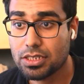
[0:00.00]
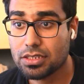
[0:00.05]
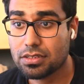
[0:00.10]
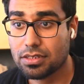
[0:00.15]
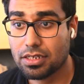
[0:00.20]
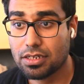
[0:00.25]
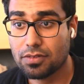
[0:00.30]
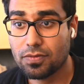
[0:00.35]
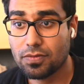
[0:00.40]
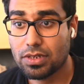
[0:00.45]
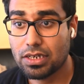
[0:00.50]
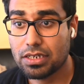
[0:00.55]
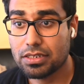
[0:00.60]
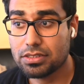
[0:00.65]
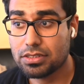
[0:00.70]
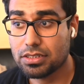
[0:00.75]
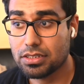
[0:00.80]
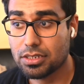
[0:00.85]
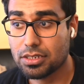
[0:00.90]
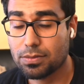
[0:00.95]
I'll
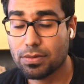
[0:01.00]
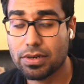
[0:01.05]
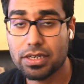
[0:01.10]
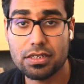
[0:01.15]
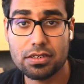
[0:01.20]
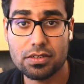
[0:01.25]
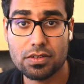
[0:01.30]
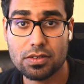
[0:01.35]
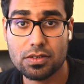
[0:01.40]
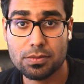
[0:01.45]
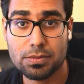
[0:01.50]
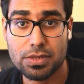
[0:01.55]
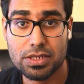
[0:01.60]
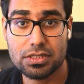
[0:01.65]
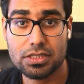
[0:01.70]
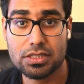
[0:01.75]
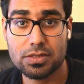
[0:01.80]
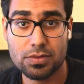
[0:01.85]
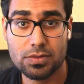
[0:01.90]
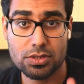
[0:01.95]
finish it up later on, but
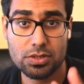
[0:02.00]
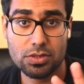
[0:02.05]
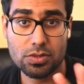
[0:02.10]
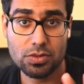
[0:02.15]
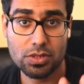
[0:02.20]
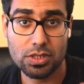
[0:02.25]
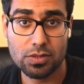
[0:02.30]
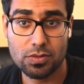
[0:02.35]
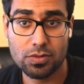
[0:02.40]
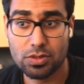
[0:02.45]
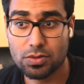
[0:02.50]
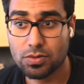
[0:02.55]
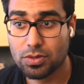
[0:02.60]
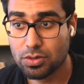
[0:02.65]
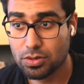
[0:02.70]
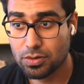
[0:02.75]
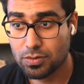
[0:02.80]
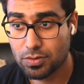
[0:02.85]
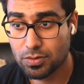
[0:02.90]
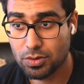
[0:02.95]
just wanted to give you a quick
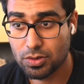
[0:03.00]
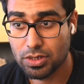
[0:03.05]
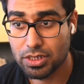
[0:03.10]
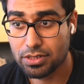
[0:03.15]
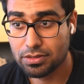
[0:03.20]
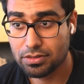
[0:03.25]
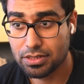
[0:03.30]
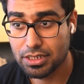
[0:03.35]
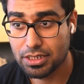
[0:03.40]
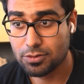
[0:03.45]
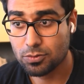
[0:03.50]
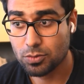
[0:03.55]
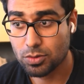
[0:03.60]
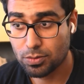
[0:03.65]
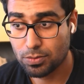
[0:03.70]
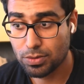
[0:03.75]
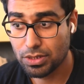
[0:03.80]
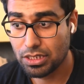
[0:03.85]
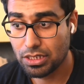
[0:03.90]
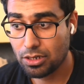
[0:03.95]
overview how that would
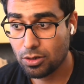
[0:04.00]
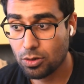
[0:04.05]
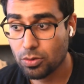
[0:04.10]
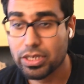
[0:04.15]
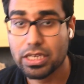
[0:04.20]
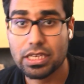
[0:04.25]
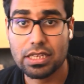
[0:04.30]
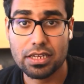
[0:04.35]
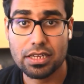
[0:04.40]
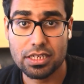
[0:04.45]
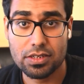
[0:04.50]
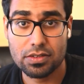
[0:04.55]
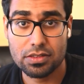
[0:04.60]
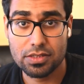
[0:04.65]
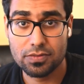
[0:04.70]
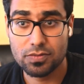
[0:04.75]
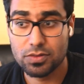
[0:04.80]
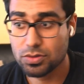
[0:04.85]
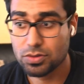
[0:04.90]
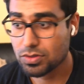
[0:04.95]
be looking like in the
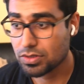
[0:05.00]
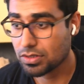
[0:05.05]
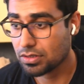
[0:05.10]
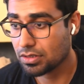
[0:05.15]
future.